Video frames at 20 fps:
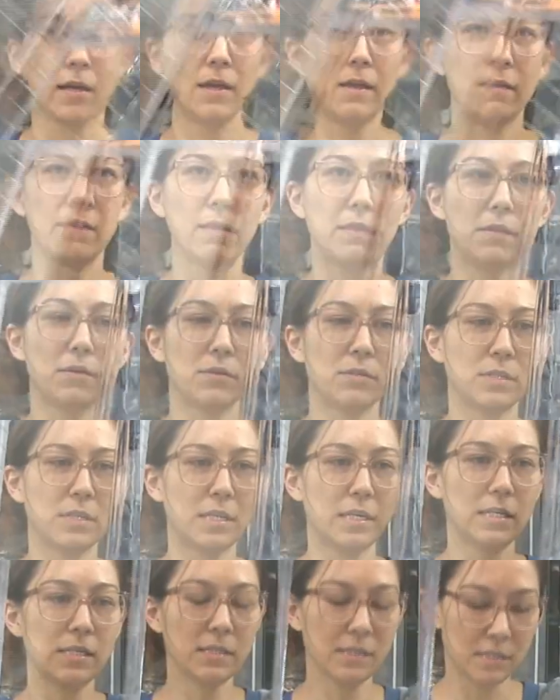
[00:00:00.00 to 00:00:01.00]
And then there's
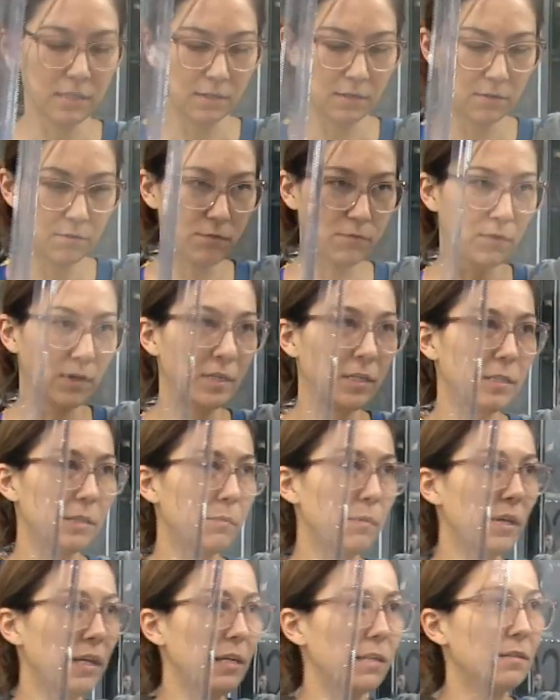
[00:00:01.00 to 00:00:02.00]
this front
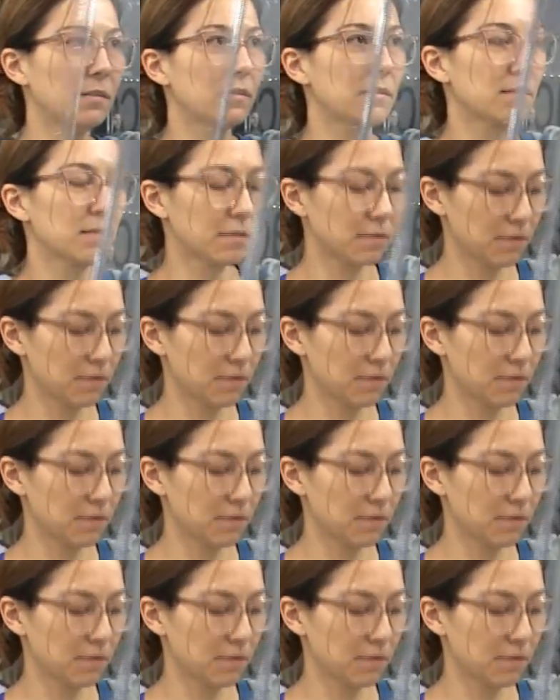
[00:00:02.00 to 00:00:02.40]
piece.